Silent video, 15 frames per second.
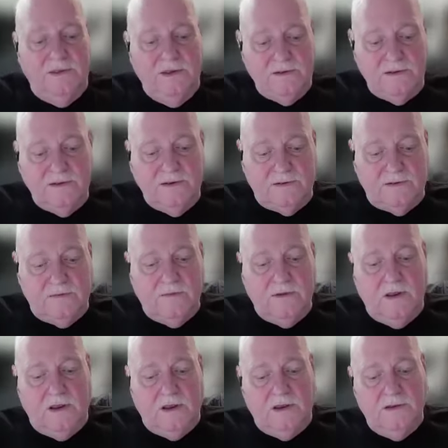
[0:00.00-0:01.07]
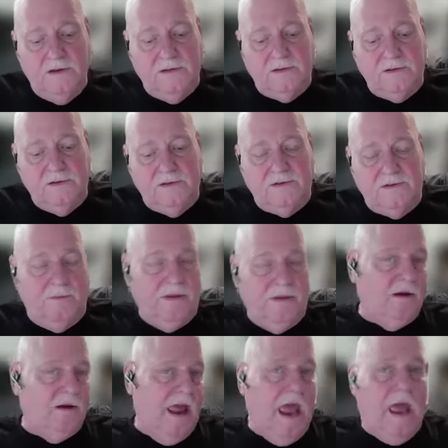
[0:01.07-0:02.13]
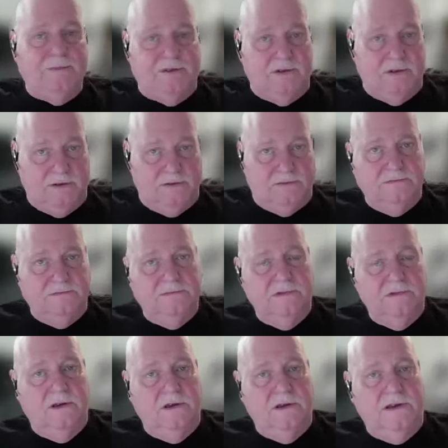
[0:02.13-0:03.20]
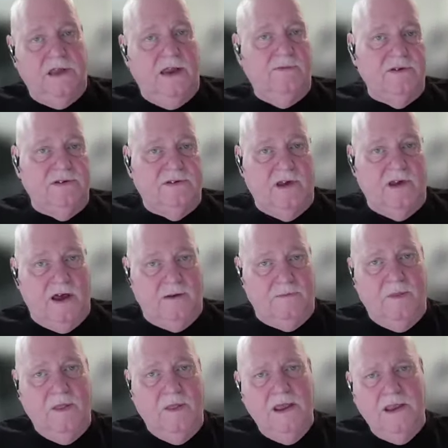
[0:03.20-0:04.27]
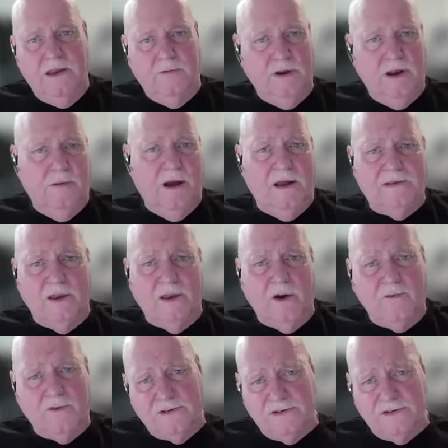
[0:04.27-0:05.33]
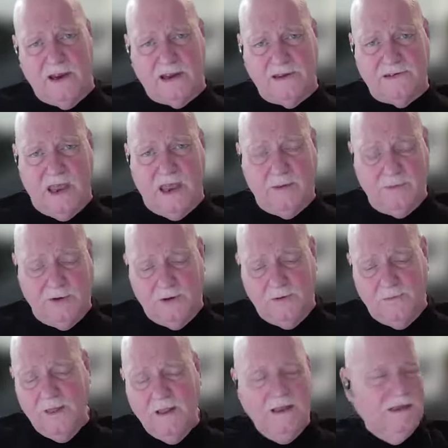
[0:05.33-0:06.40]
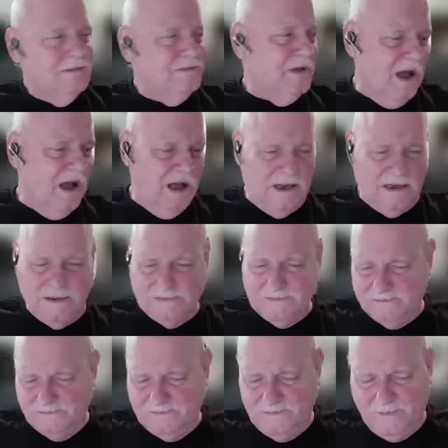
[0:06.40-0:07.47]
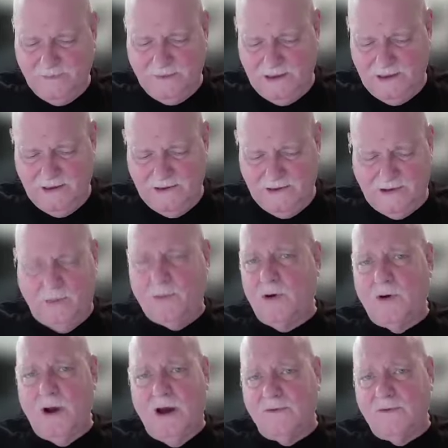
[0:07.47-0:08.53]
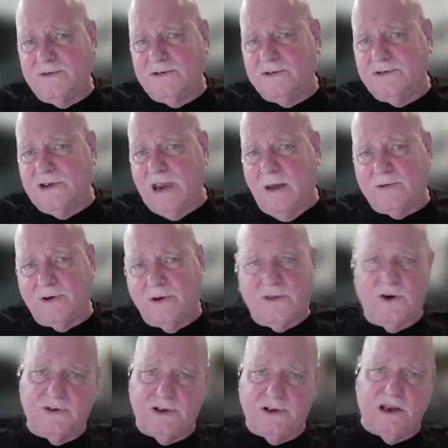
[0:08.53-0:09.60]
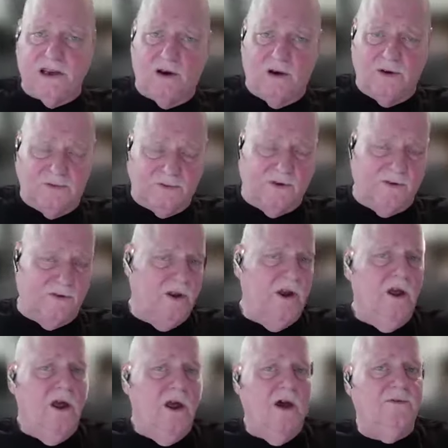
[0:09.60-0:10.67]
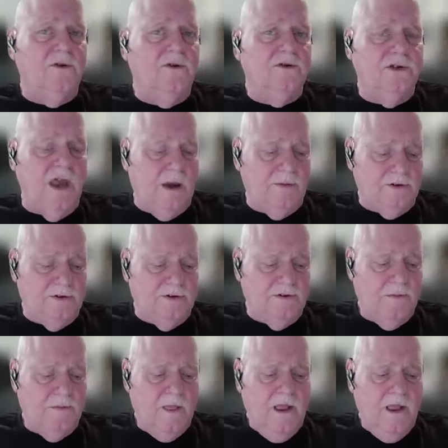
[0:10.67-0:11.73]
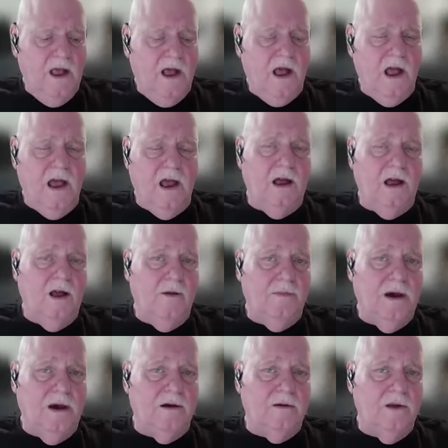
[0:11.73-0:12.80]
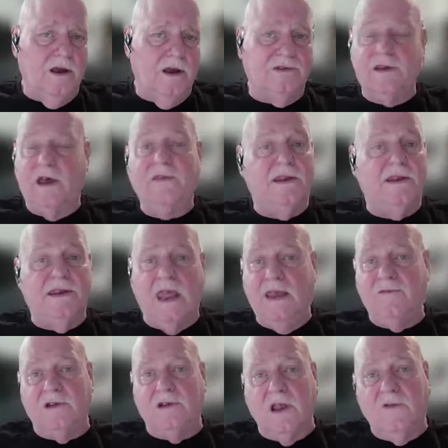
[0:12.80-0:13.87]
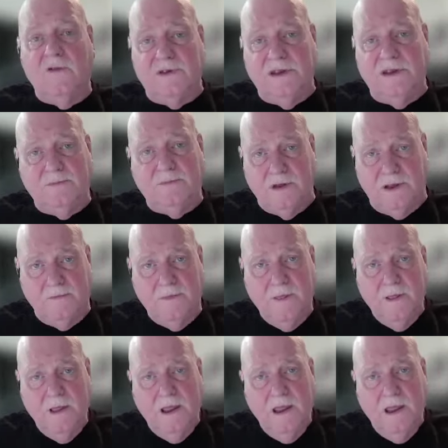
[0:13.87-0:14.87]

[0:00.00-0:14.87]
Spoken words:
This is about Absalom, David's son. You read about that over in 2 Samuel, somewhere around chapter 13. It goes for a few chapters about a son that David loved deeply.